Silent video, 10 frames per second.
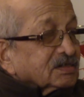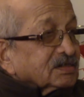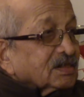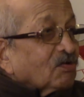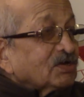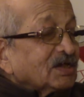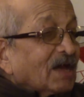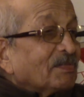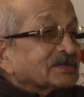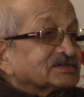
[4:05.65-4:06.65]
Now it
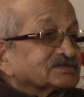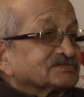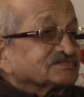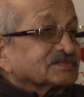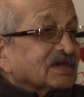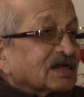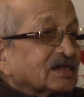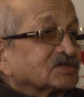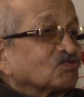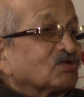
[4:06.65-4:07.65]
happens. And
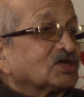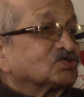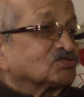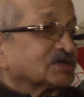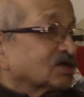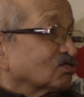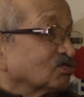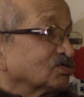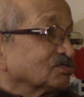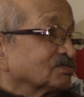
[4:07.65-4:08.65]
it's the only source I
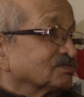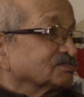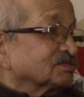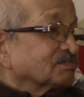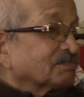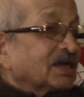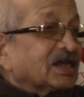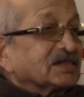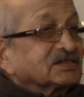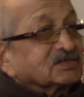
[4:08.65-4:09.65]
told you.
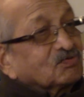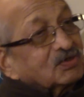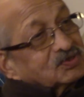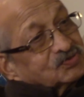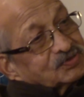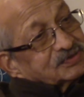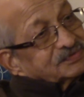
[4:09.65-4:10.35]
Meditation is the only source.